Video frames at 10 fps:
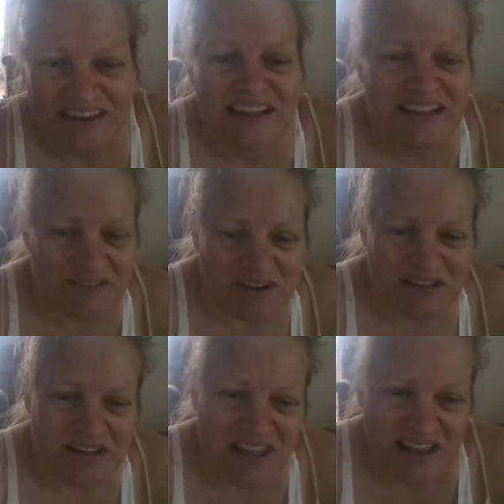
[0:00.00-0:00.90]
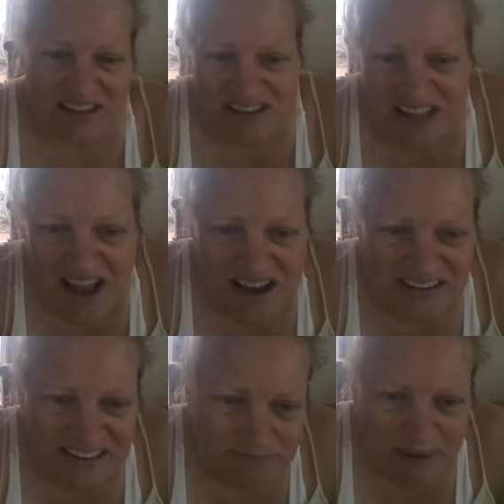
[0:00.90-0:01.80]
and they want to take their
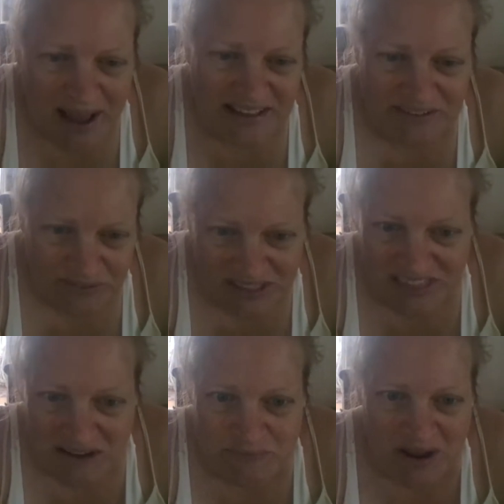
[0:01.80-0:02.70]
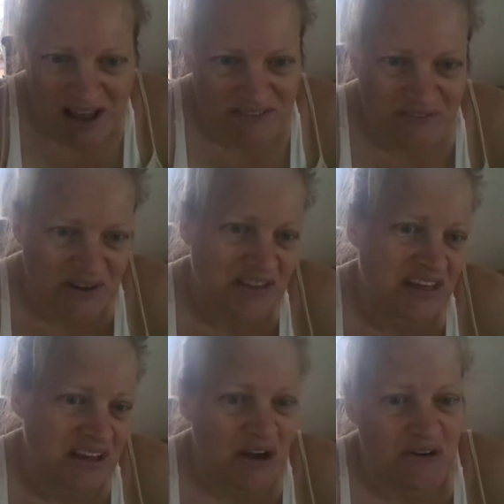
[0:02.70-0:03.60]
dogs and pets with them everywhere
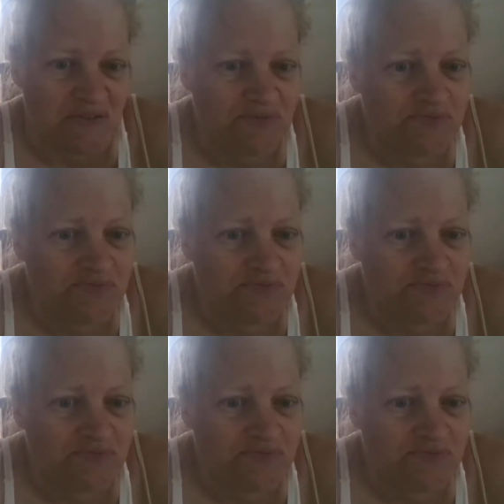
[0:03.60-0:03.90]
they go.